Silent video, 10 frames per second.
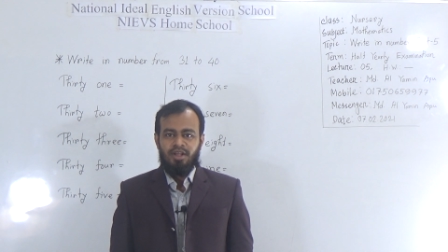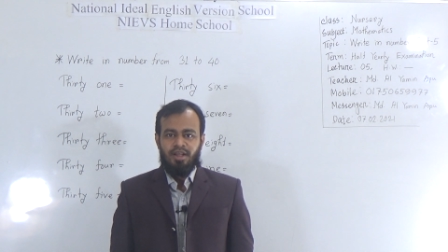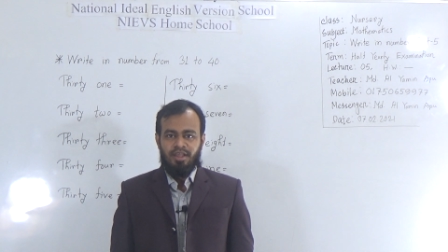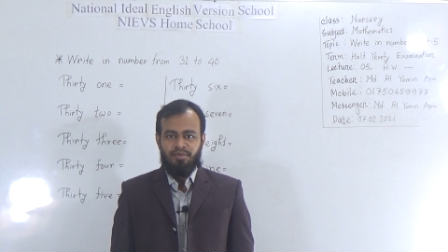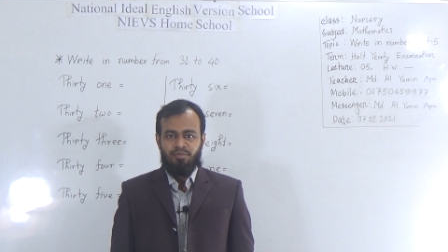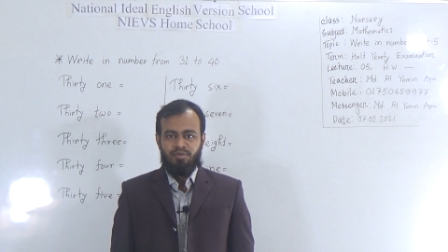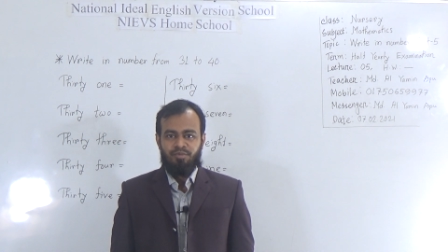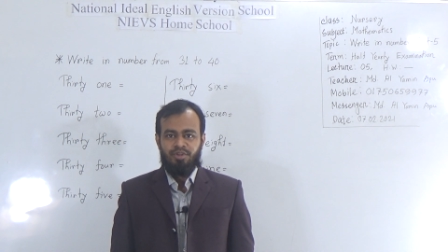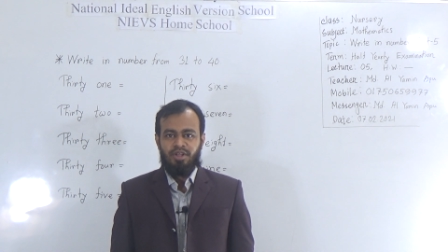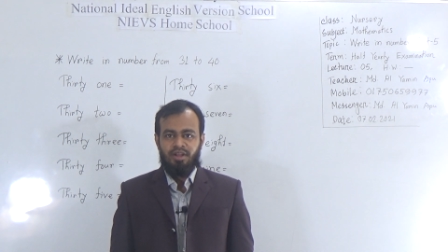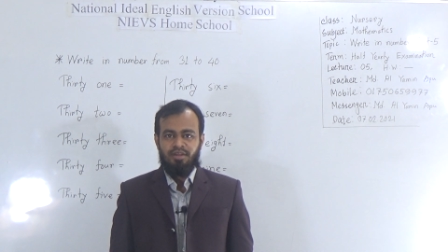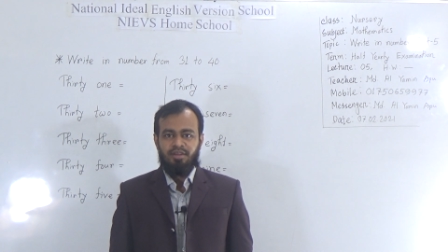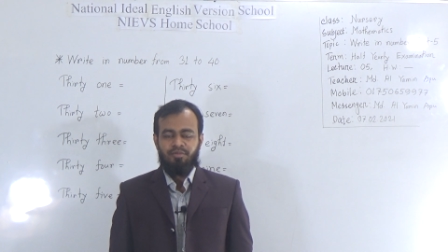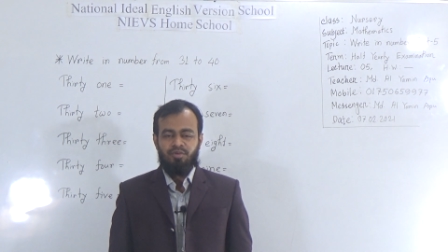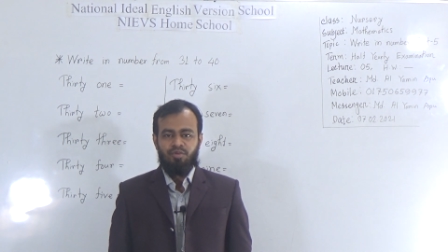I am Muhammad
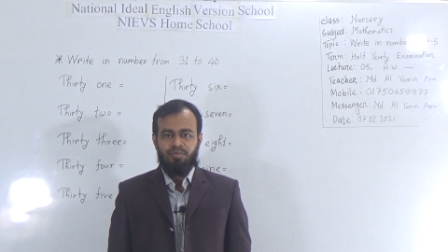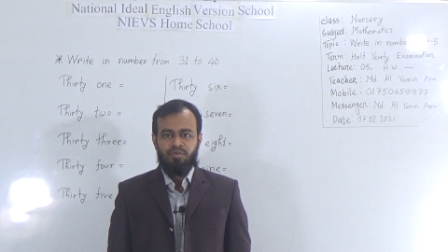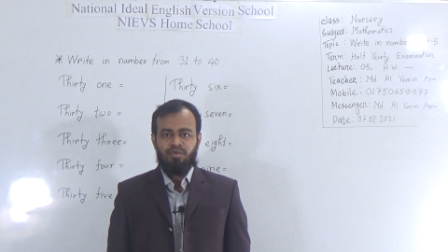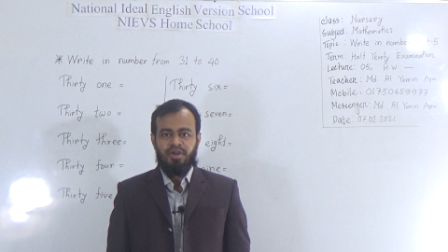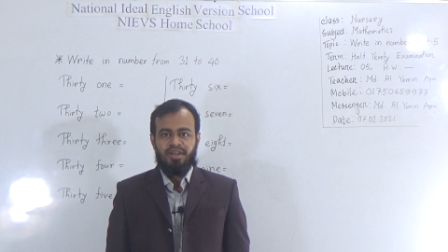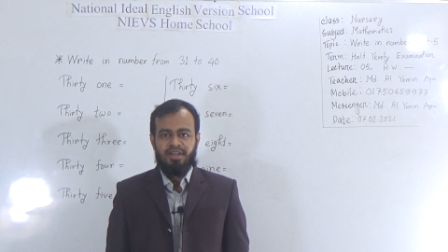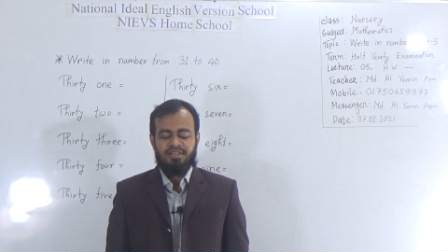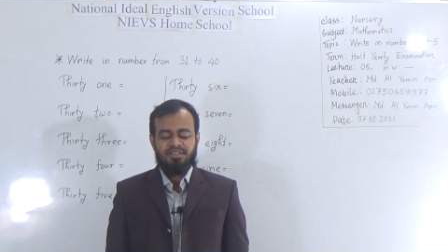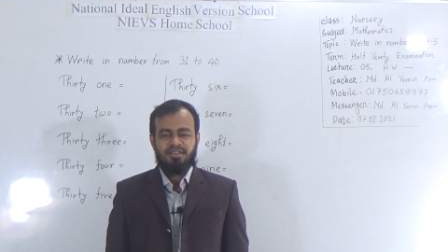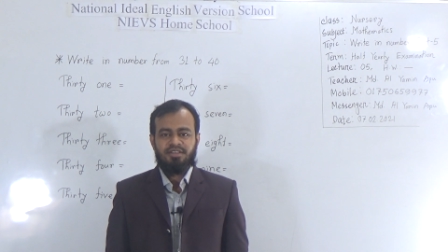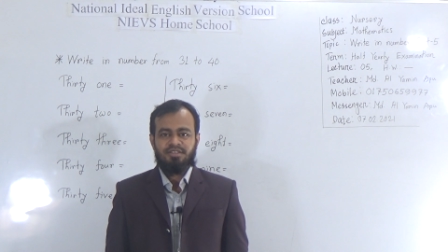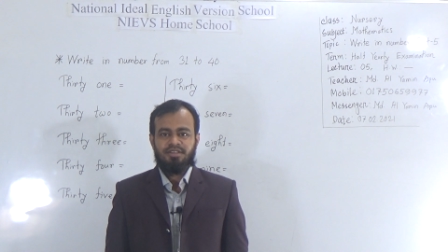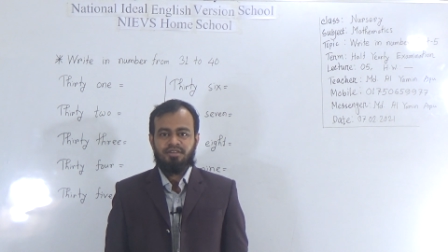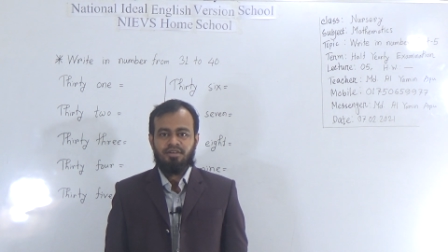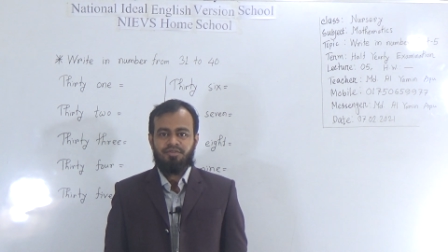Yamin Apu, an assistant
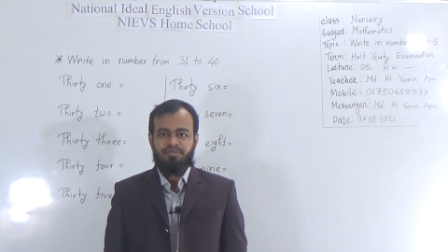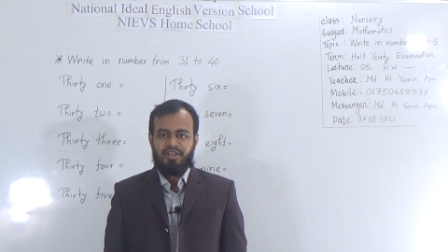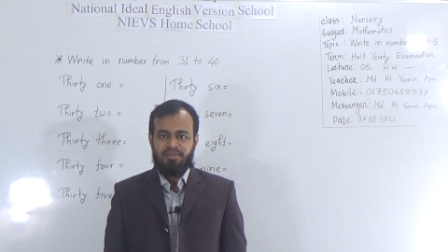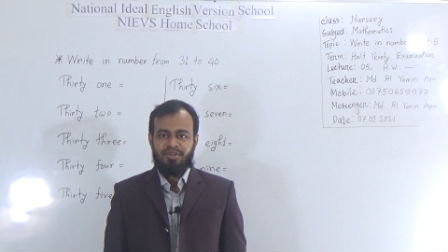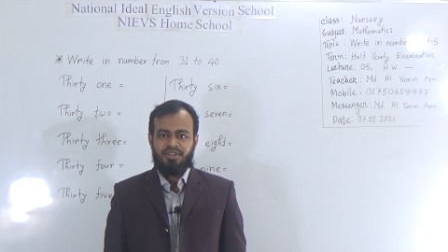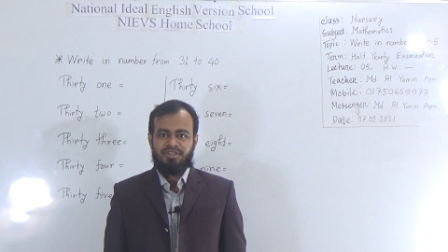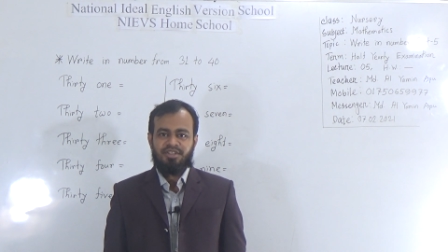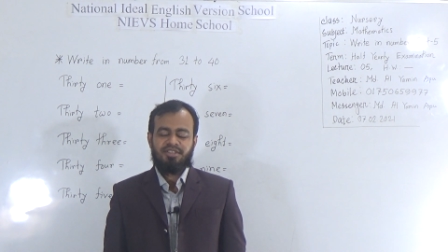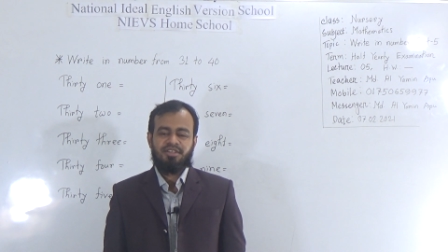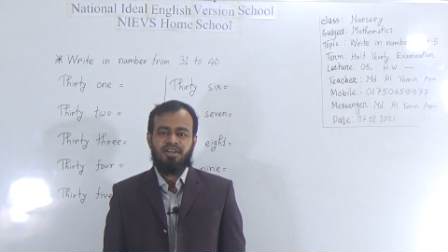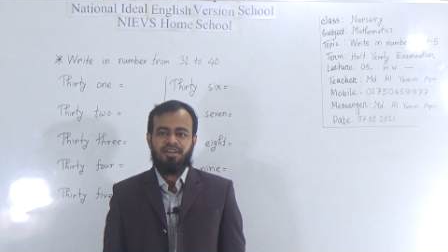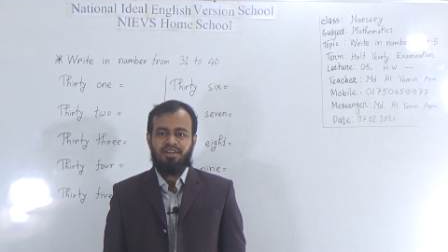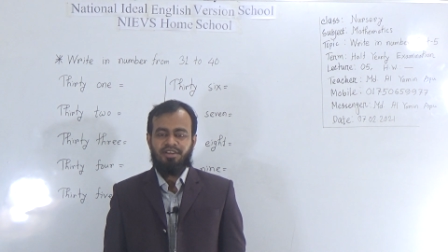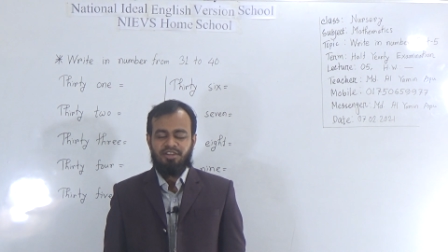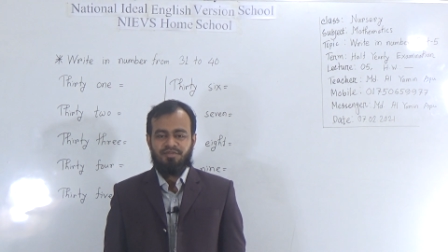teacher of mathematics, National
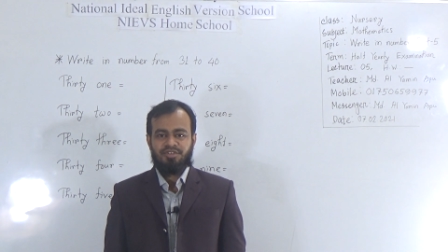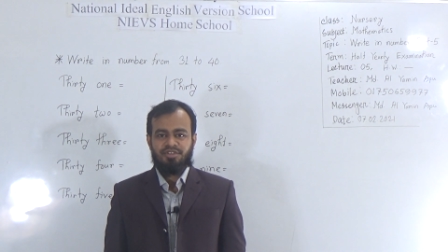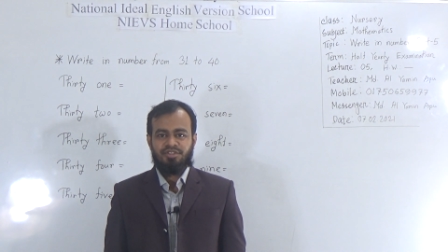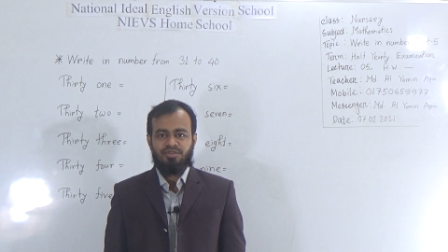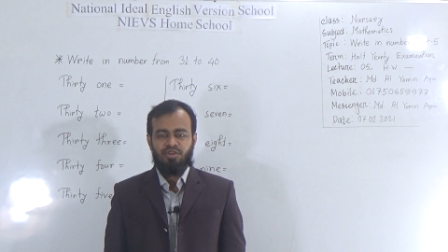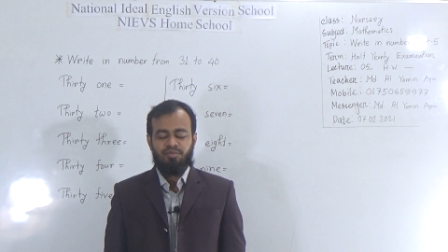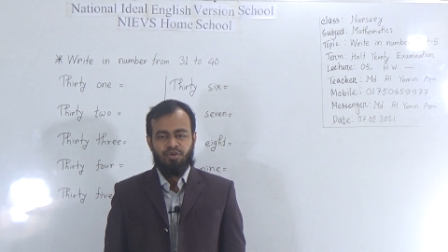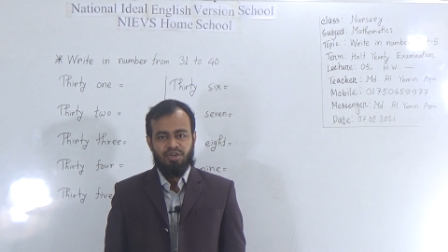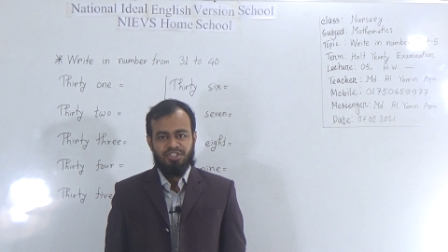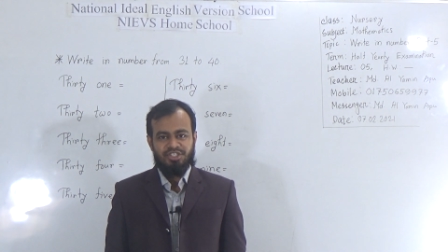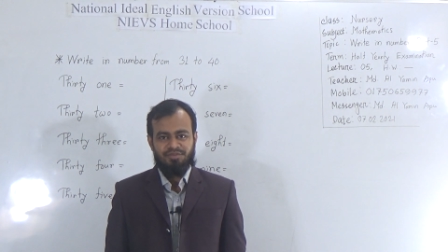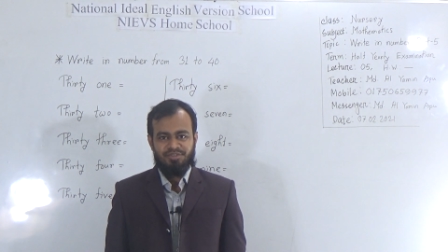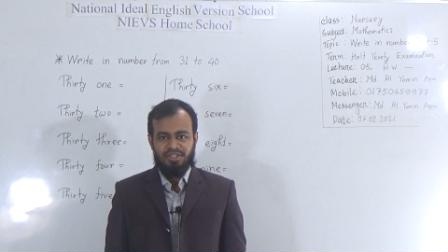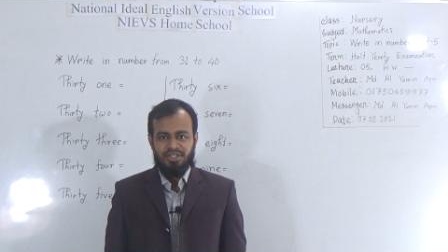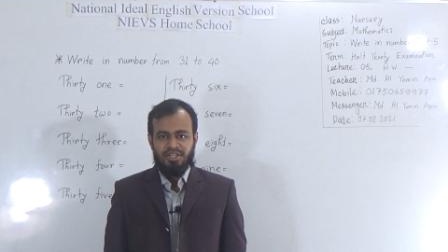Ideal English Version School morning
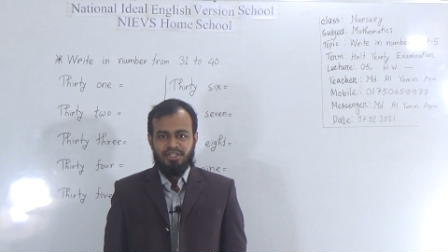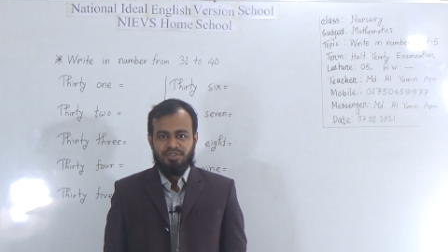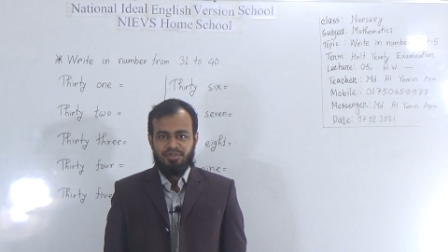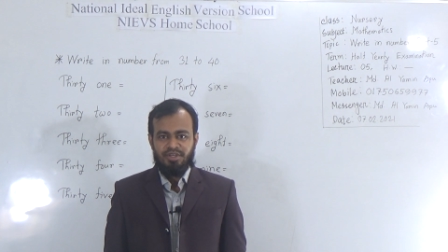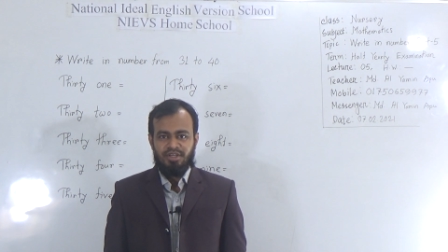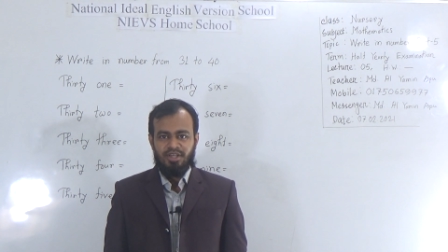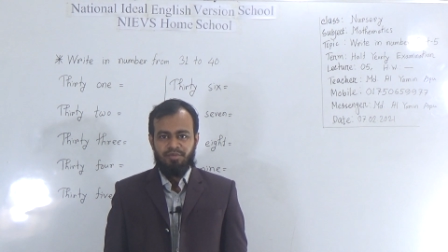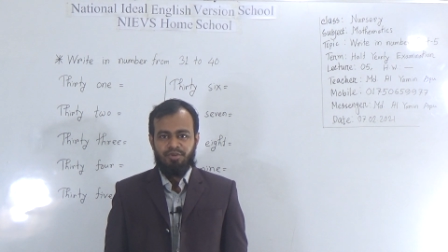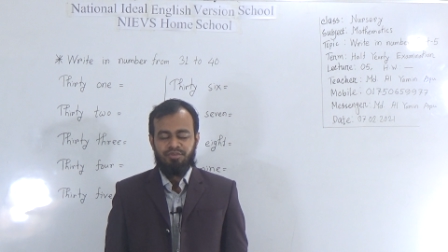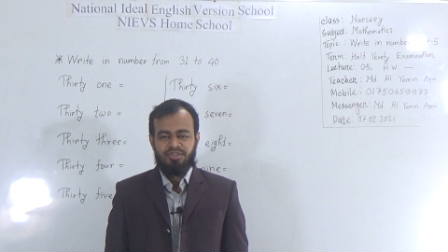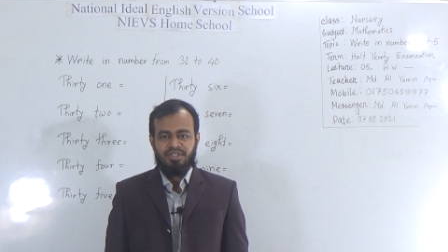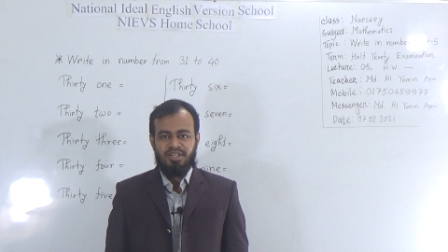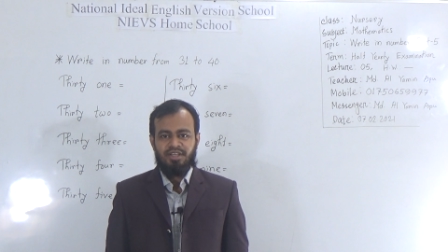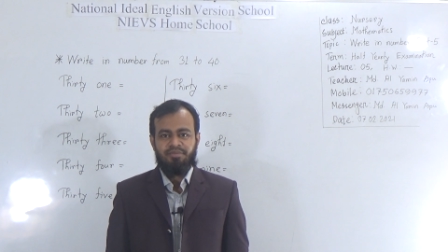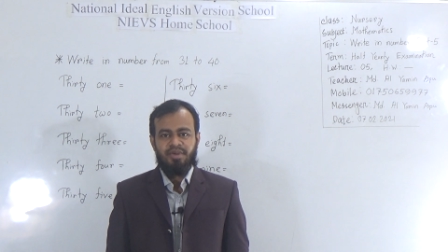shift. Today I am going to
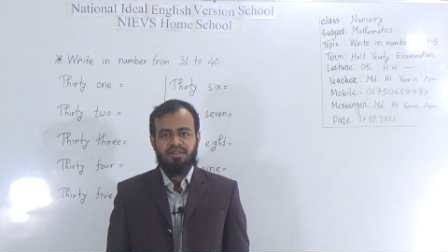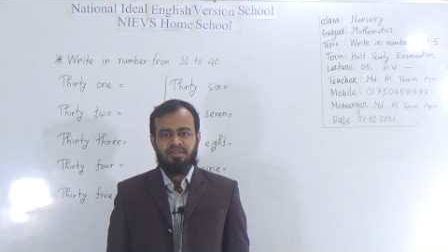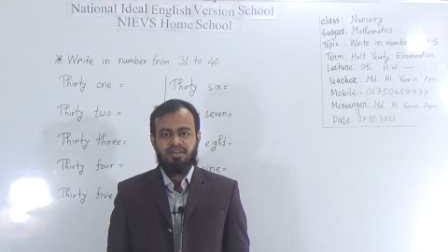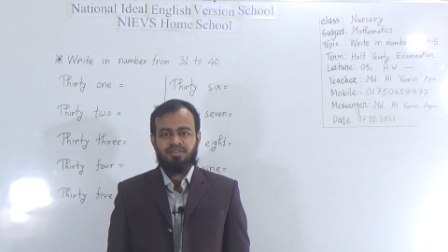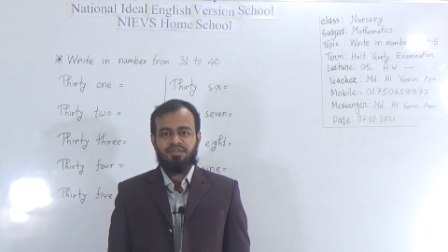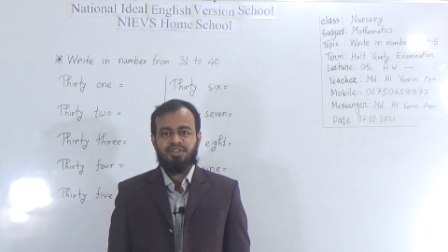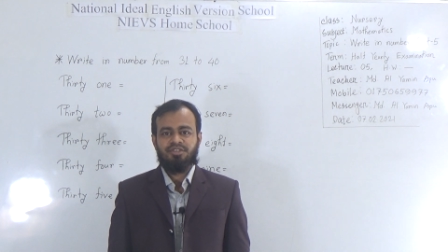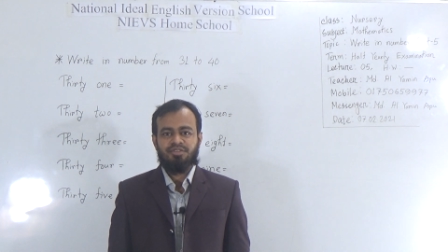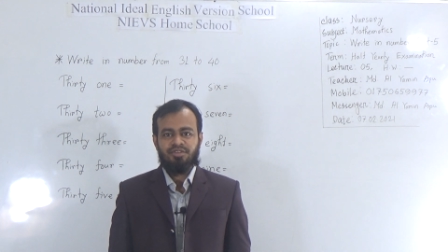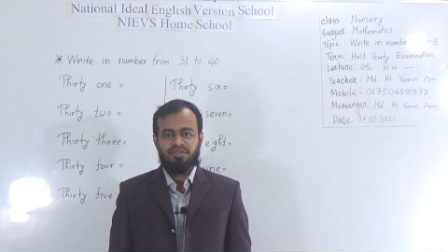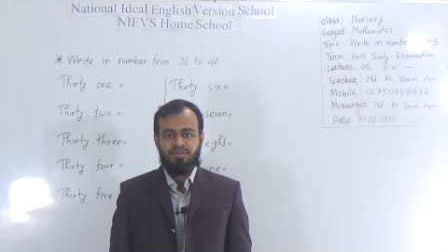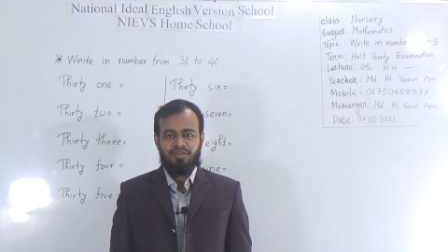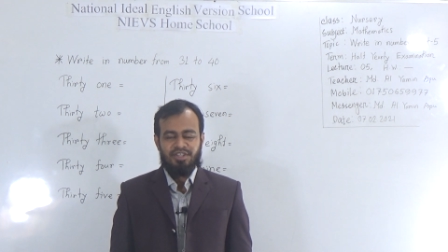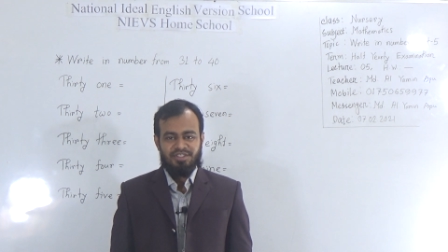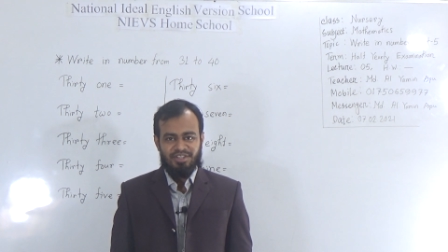take a math class for the student of
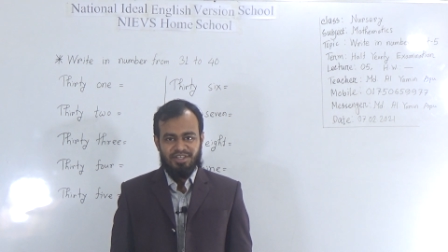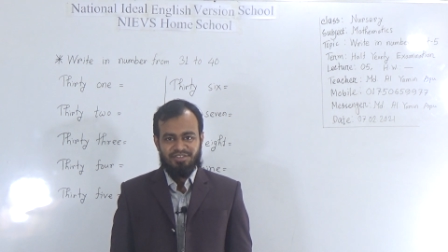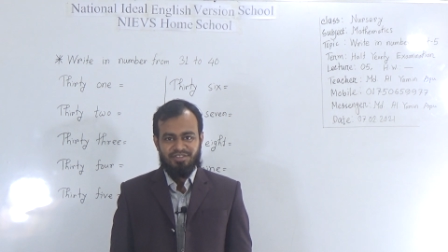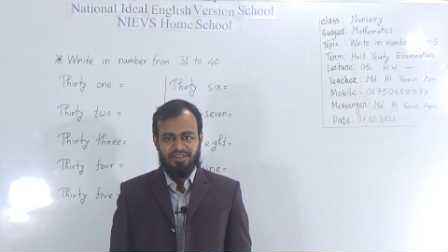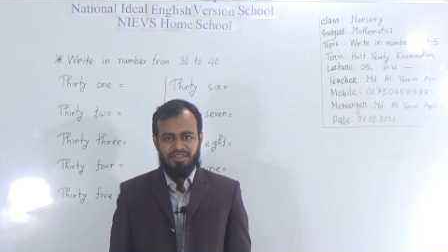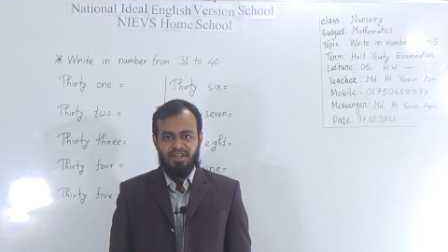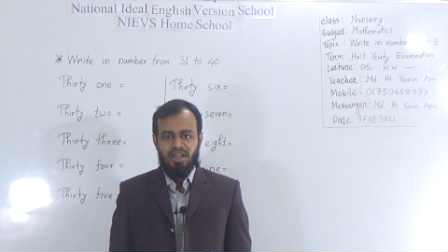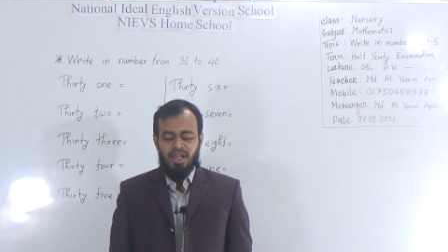class nursery.